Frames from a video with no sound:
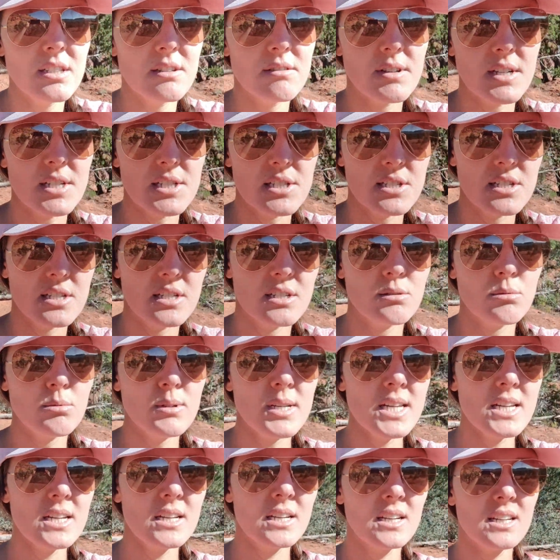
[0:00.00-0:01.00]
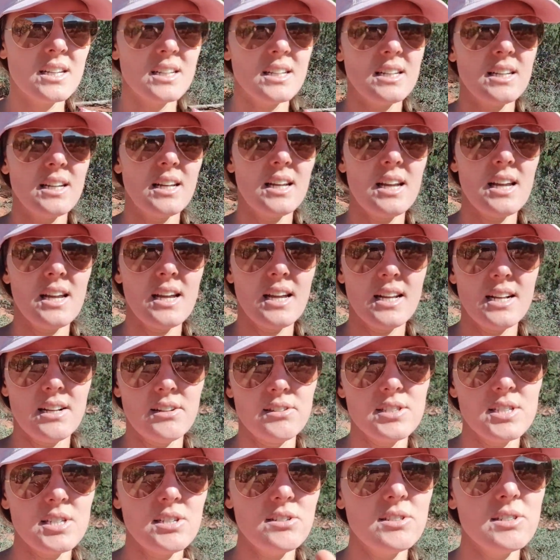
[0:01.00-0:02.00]
the rest of your week, and I'll
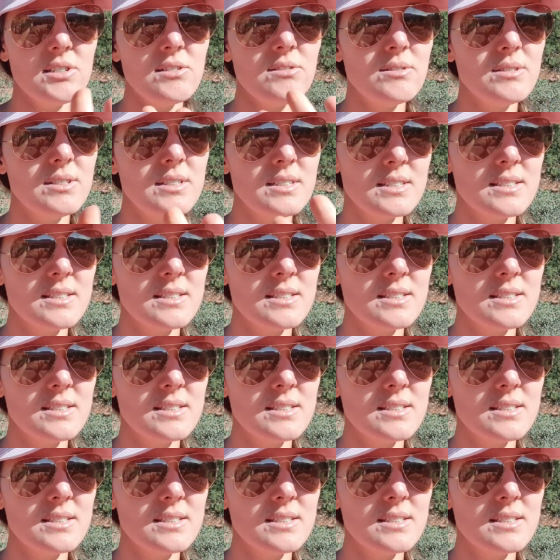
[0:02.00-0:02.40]
see you soon.